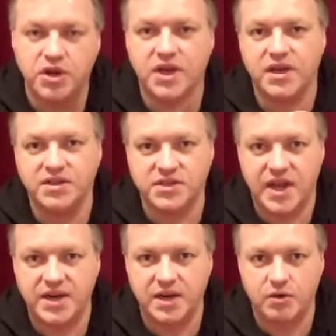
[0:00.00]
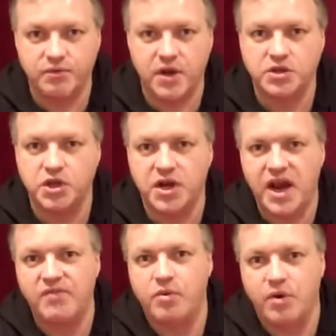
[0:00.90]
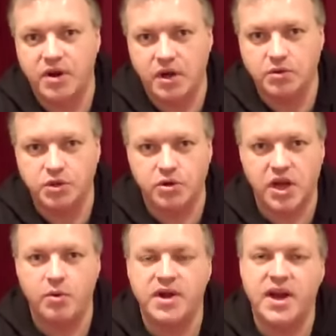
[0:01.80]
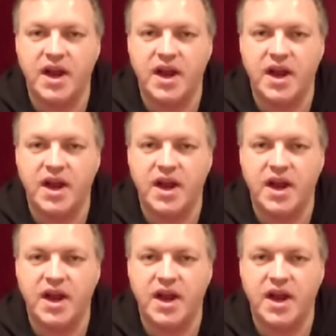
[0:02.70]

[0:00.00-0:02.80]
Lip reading: You get your standing ovation. Everyone knows you're going.